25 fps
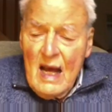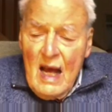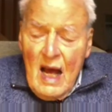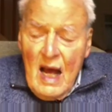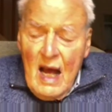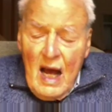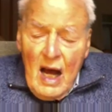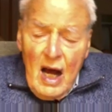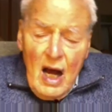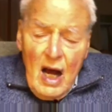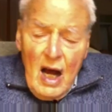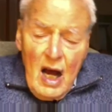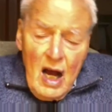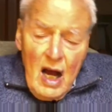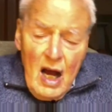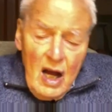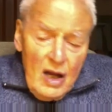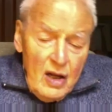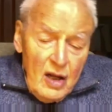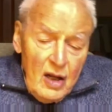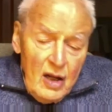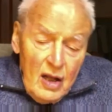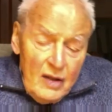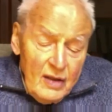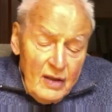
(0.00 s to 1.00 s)

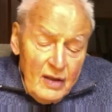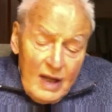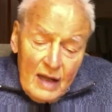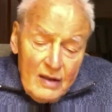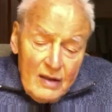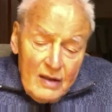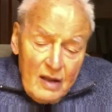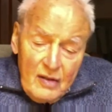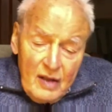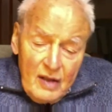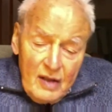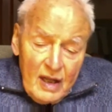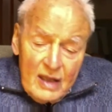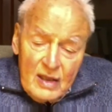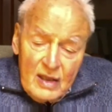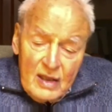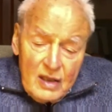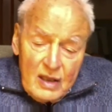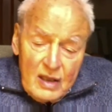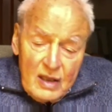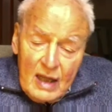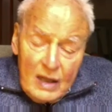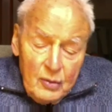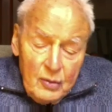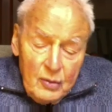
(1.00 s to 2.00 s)
and the other things
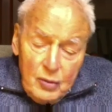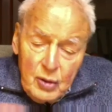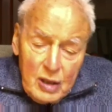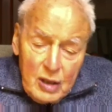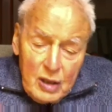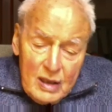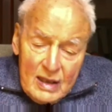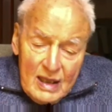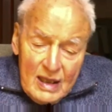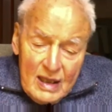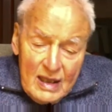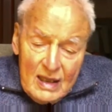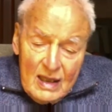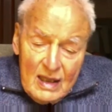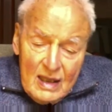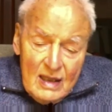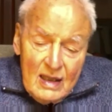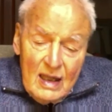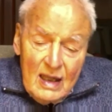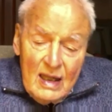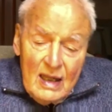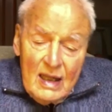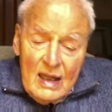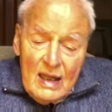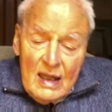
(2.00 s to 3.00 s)
that I usually did
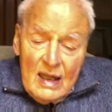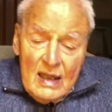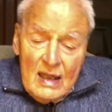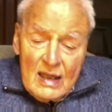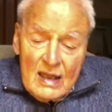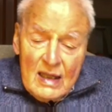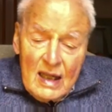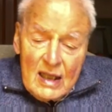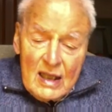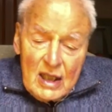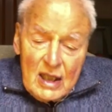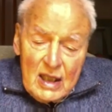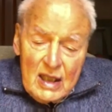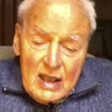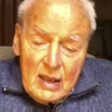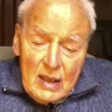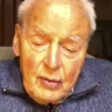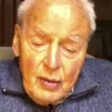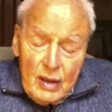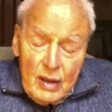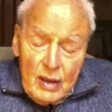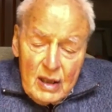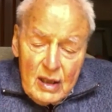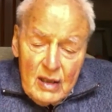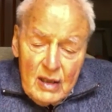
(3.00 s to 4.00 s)
in such
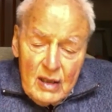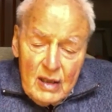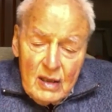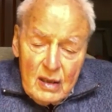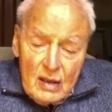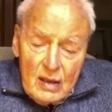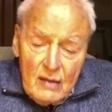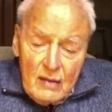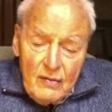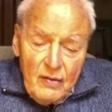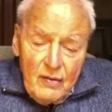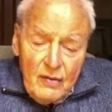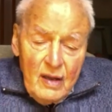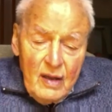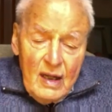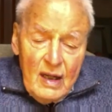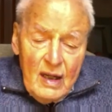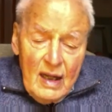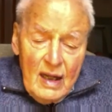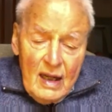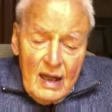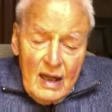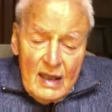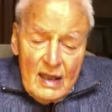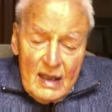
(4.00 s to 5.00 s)
situations of
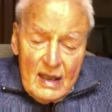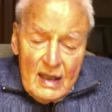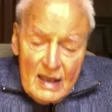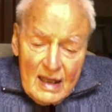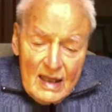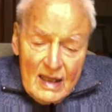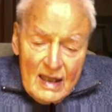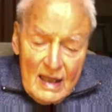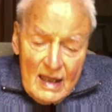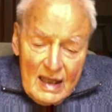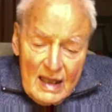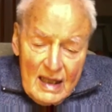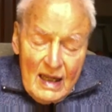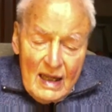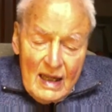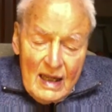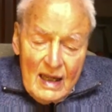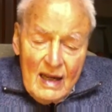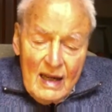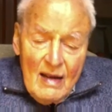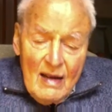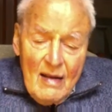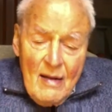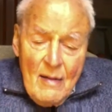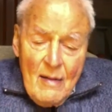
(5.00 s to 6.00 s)
needing
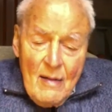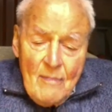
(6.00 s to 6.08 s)
healing.